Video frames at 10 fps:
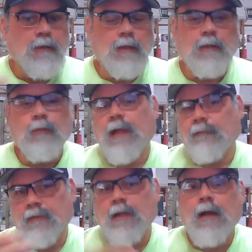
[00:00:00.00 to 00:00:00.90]
And then we
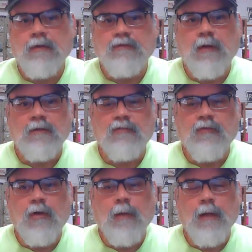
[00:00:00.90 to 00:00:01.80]
have the contract to
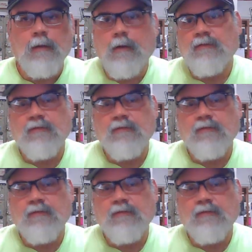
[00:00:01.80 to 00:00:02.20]
fall back on.